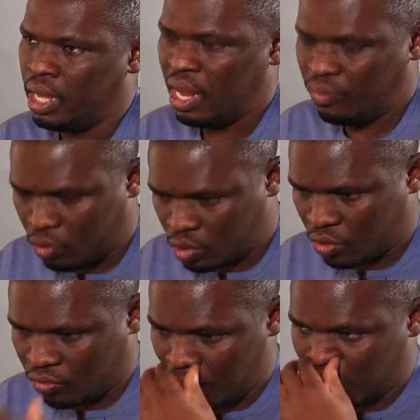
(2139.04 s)
And
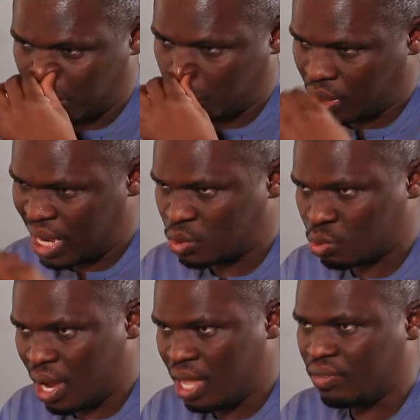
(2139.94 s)
also family. So
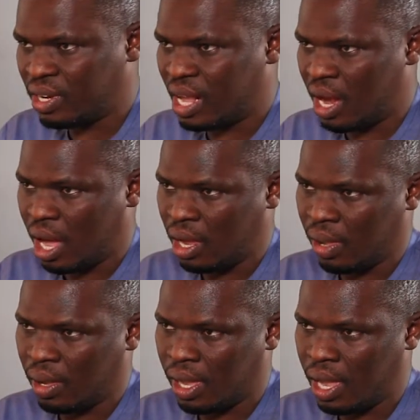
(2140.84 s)
that's why even in
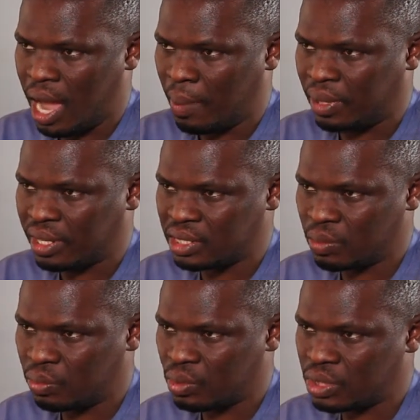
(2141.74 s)
our
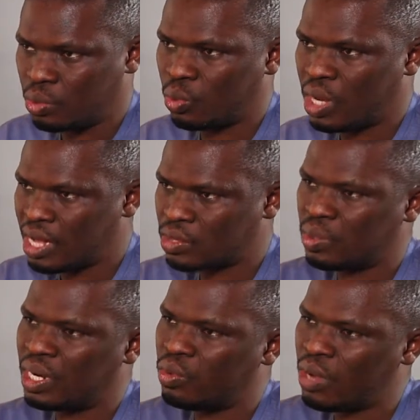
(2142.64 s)
application process, we'll
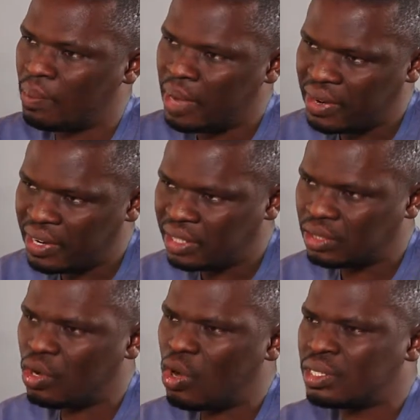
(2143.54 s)
ask whether you are
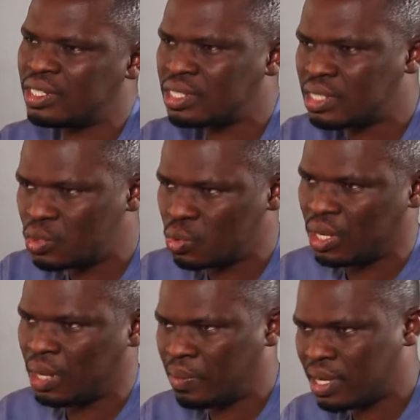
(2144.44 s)
married. All these things
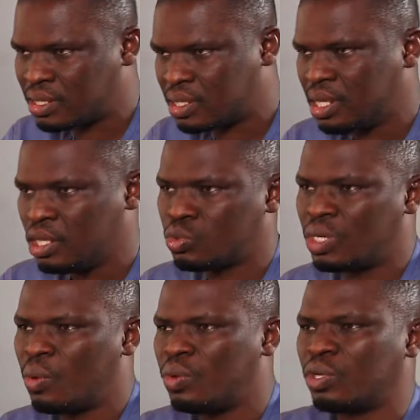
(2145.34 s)
will help us.
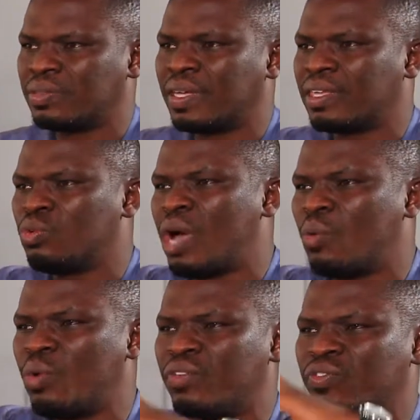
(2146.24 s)
So that we don't take you
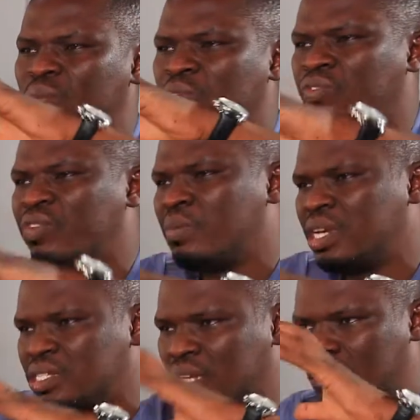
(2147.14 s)
away from your
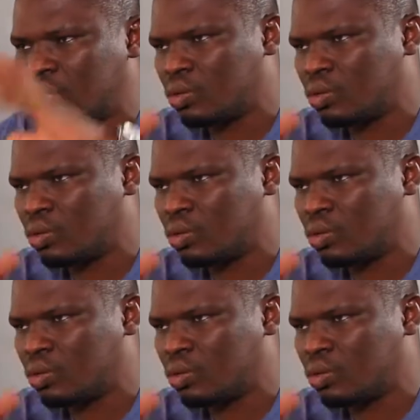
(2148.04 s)
families and